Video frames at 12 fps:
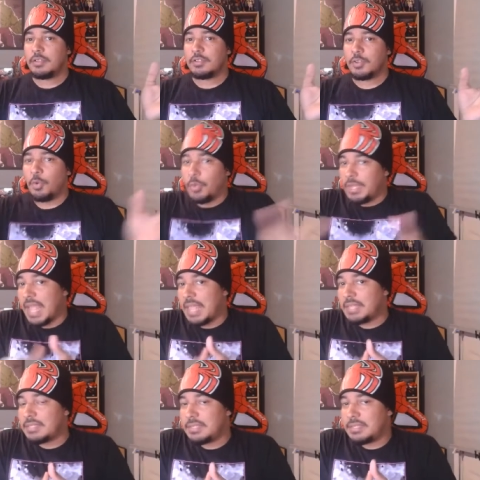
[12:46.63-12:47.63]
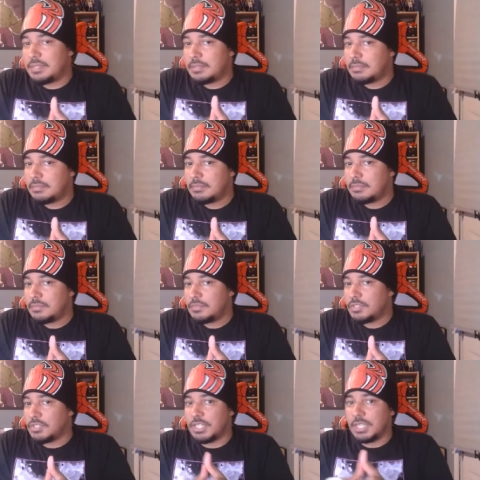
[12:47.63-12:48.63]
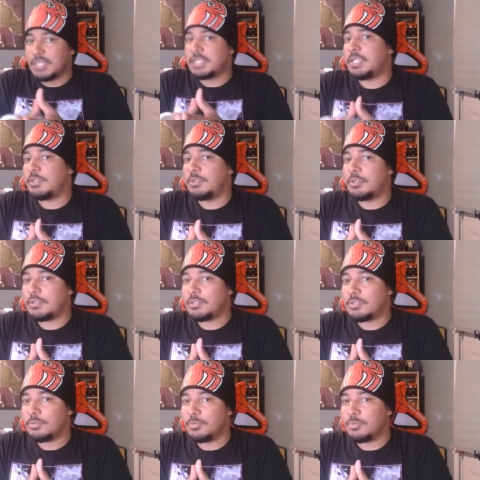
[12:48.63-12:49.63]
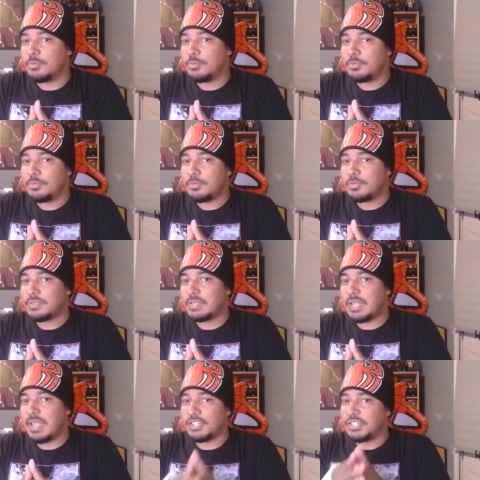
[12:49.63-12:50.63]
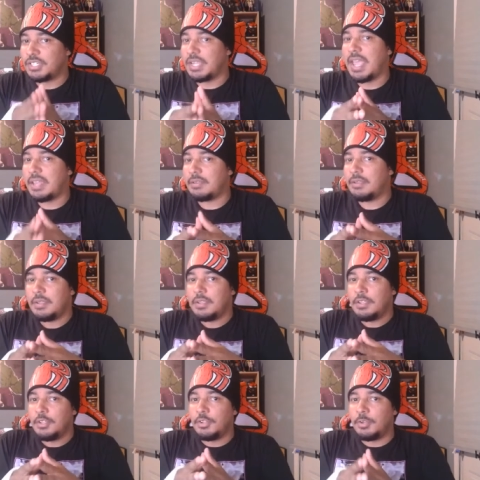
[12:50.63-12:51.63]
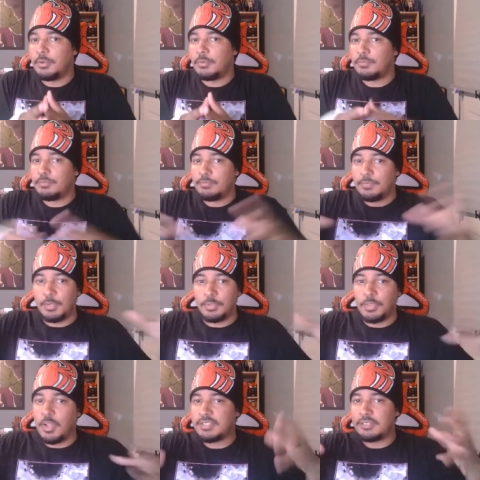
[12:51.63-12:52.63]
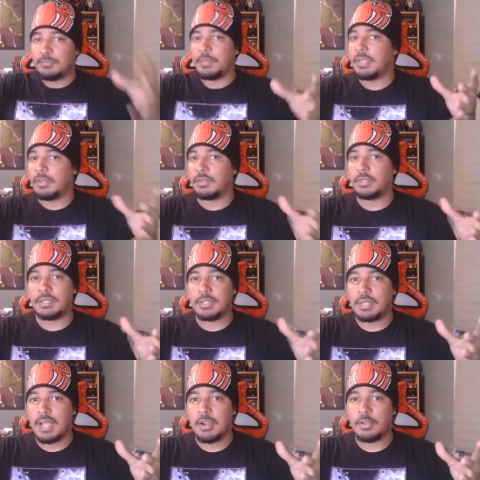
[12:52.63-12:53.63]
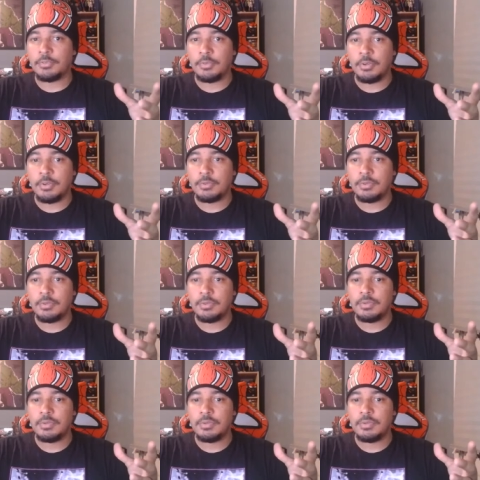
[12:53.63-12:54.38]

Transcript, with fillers: Queen Alicent, should she continue to, to rule? So that has she had, you know, you know, thoughts of being on the Iron Throne?